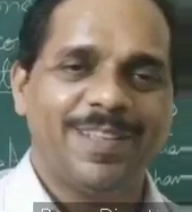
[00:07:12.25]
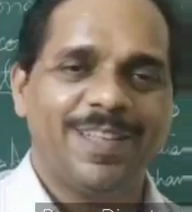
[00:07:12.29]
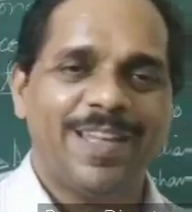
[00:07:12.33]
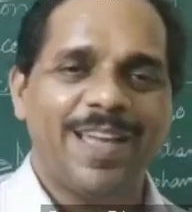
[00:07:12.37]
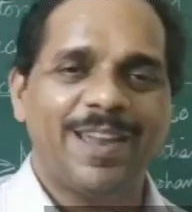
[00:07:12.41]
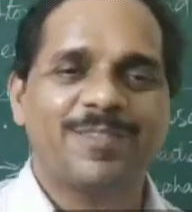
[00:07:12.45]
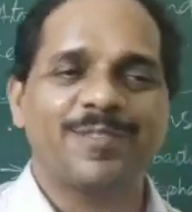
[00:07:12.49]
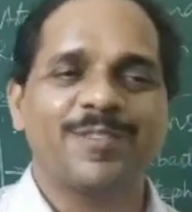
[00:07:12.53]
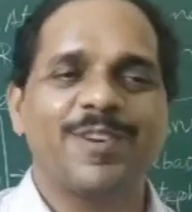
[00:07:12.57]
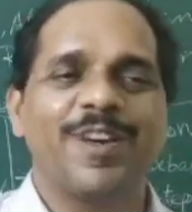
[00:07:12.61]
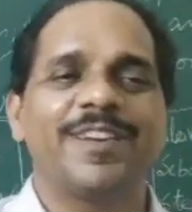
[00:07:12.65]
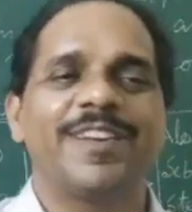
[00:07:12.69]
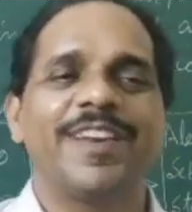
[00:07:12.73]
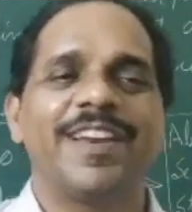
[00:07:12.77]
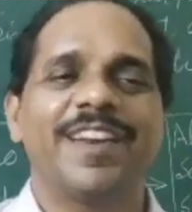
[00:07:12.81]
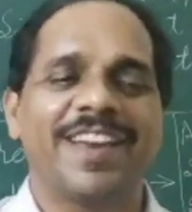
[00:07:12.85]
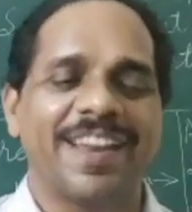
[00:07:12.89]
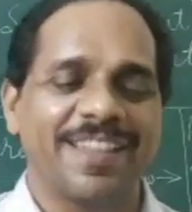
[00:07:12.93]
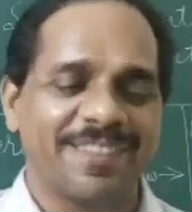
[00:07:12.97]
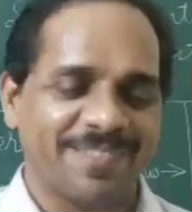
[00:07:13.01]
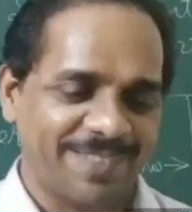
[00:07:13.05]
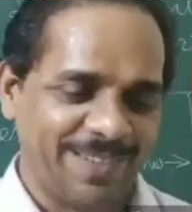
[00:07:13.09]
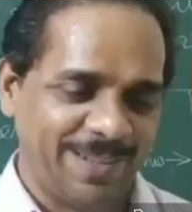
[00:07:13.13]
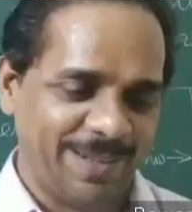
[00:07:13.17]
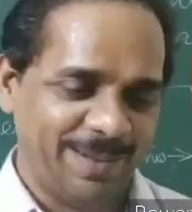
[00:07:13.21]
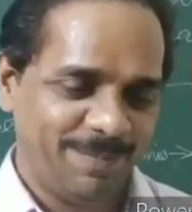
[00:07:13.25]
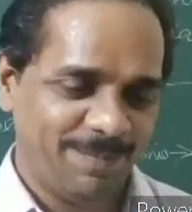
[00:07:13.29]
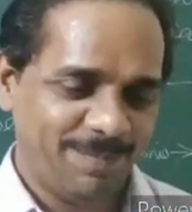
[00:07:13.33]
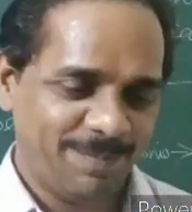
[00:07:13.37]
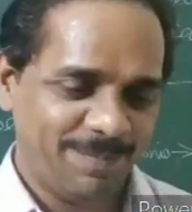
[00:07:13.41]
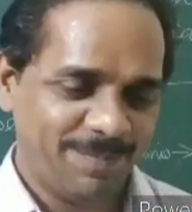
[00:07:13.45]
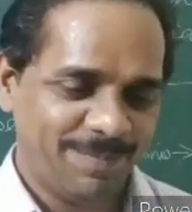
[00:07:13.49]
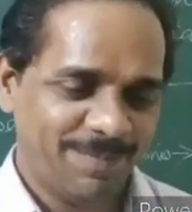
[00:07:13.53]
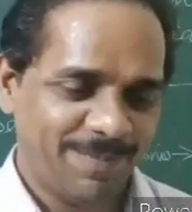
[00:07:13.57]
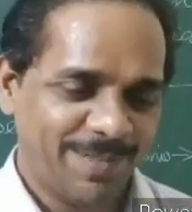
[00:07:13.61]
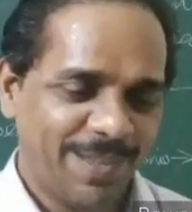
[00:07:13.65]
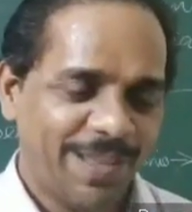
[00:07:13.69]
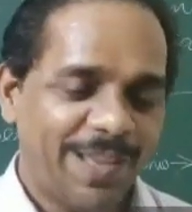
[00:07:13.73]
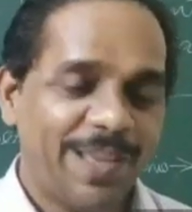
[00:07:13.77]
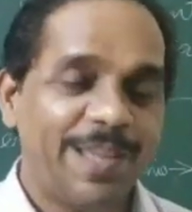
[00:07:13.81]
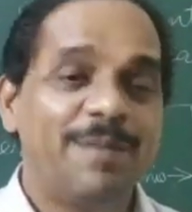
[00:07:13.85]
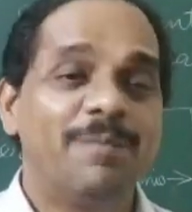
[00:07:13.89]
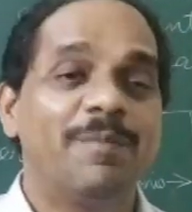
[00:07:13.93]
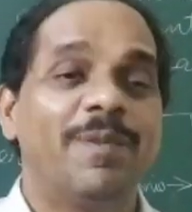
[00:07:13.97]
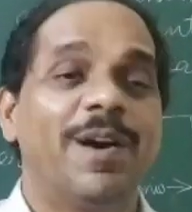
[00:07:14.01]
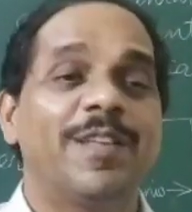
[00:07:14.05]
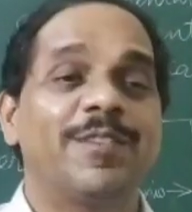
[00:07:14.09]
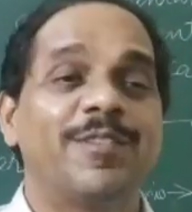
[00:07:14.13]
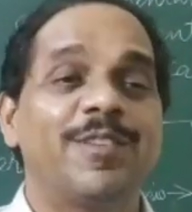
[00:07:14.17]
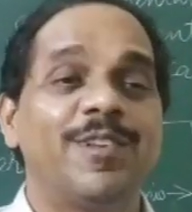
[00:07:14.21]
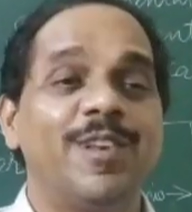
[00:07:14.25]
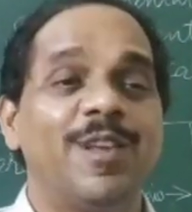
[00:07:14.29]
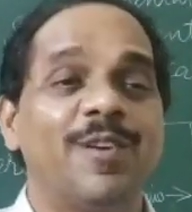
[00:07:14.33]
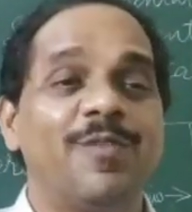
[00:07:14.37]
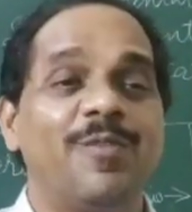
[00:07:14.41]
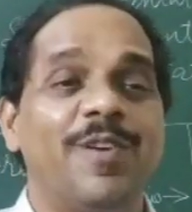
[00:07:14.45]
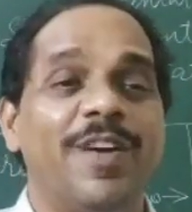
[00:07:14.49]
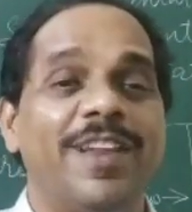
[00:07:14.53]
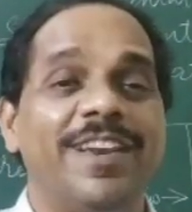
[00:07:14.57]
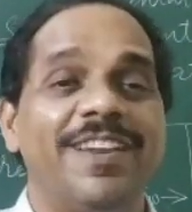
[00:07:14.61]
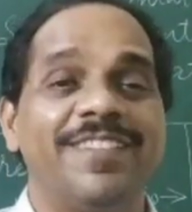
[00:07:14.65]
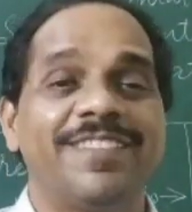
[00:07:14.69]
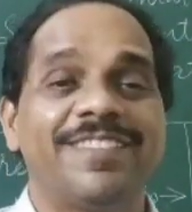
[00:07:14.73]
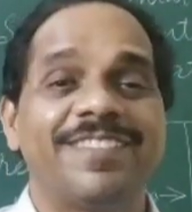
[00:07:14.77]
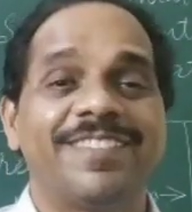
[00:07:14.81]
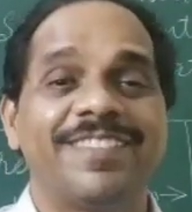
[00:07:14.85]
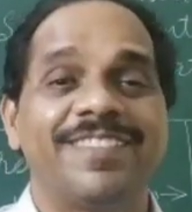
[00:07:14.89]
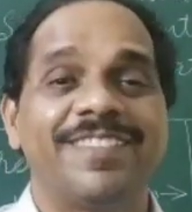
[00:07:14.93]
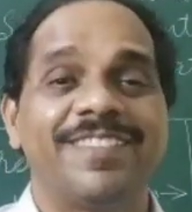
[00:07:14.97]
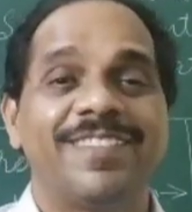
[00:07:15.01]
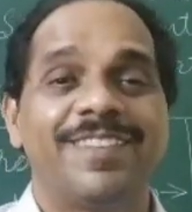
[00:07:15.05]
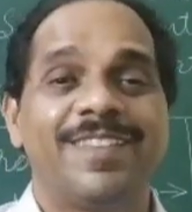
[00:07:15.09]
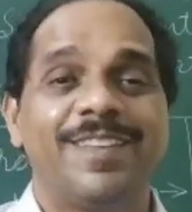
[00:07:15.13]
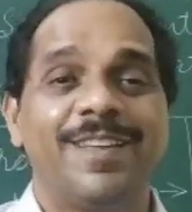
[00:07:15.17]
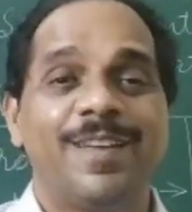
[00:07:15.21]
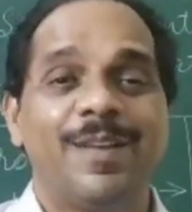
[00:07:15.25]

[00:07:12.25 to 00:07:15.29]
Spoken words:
That's quite interesting. In Merchant of Venice,